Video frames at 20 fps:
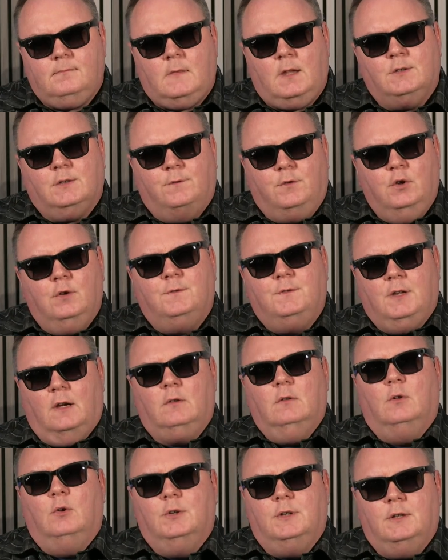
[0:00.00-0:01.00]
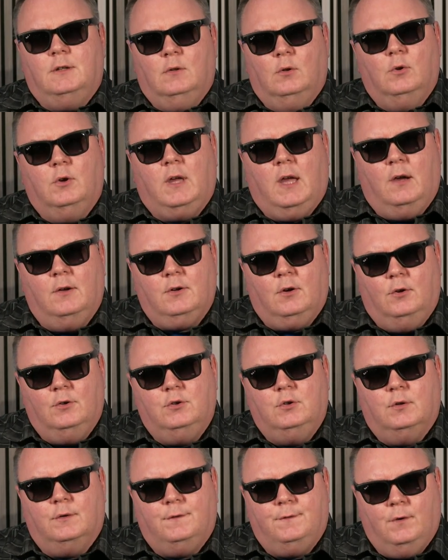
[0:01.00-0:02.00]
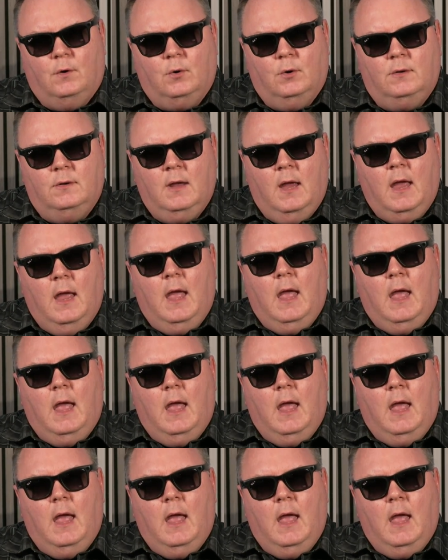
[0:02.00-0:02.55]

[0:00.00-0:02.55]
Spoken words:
So if you've downloaded Lookout on your phone,